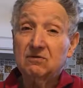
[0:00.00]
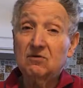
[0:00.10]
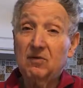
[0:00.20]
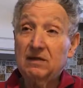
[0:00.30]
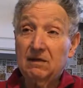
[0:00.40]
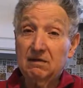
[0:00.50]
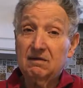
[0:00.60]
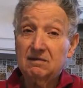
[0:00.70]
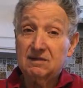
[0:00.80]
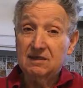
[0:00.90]
you wait
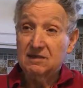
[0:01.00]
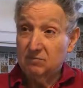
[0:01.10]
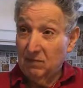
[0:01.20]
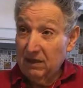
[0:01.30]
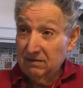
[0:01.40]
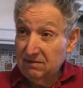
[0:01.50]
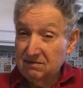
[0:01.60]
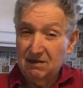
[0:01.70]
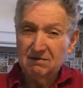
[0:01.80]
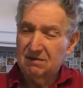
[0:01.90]
6 months.
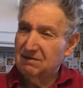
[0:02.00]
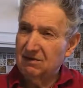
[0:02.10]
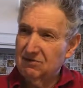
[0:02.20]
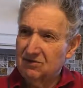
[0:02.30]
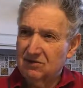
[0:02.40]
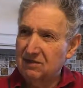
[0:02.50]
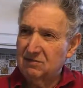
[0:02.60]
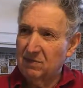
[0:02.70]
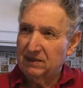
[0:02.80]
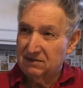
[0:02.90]
That
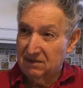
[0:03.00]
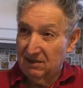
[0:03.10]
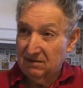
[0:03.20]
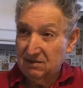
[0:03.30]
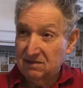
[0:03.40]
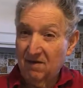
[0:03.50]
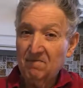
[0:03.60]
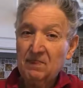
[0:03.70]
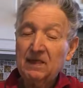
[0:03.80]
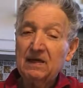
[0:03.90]
doesn't make sense.
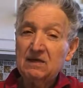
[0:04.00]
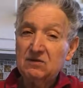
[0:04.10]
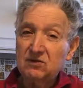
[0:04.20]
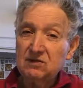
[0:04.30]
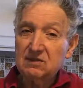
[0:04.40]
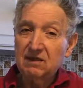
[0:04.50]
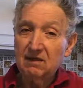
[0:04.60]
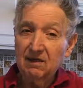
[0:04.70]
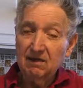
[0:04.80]
So he said